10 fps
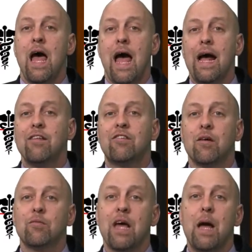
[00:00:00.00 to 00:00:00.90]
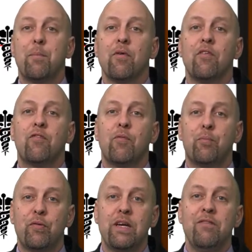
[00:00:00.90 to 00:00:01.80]
had some type of
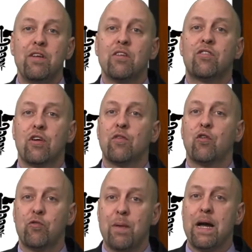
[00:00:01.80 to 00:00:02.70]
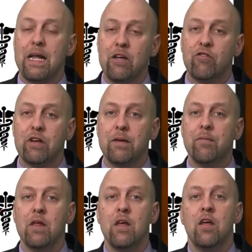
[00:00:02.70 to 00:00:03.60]
previous cervical spine injury.
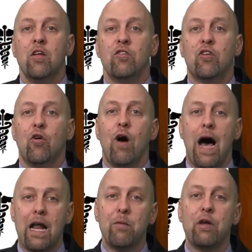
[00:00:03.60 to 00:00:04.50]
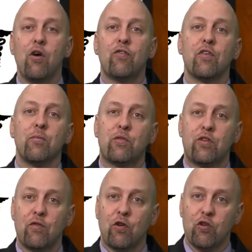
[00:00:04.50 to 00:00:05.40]
So, how do we go from
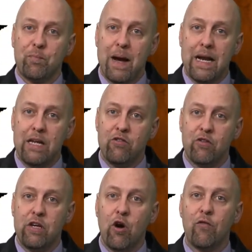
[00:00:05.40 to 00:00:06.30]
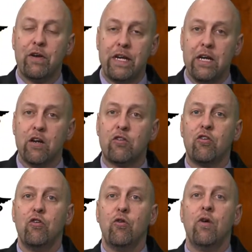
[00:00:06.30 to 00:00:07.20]
cervical spine injury over here
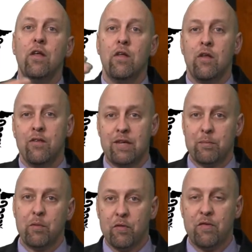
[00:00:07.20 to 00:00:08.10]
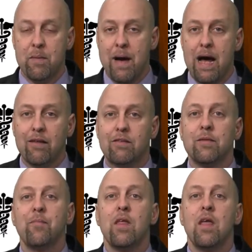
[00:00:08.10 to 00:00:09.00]
to symptoms of MS?
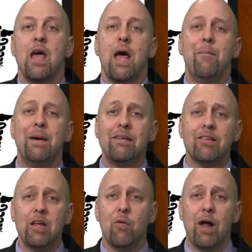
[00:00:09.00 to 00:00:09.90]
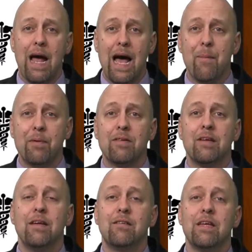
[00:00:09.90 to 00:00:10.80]
And basically what happens
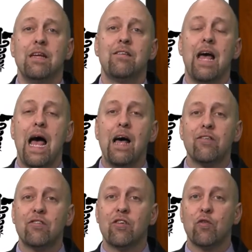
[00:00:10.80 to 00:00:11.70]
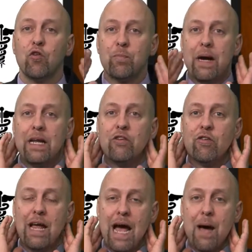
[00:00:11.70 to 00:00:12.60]
is, is as a cervical spine
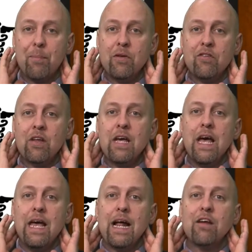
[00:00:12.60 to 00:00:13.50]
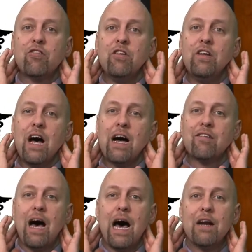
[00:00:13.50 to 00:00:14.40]
injury happens, it actually
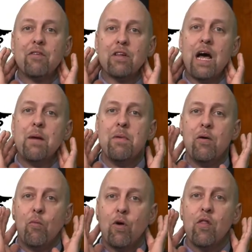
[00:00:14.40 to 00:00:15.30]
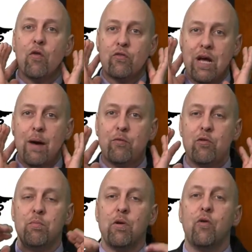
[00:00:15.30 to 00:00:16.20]
knocks out of alignment one of those top
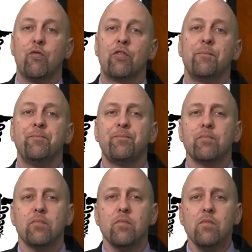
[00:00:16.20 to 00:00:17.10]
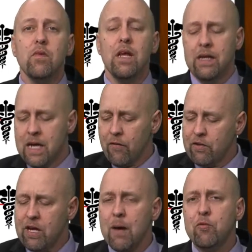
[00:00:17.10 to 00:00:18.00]
two bones. Now the
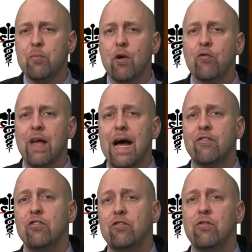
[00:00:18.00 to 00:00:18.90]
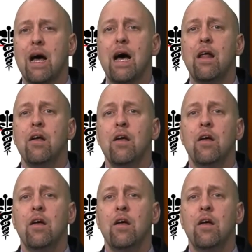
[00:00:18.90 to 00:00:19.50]
top two bones actually do not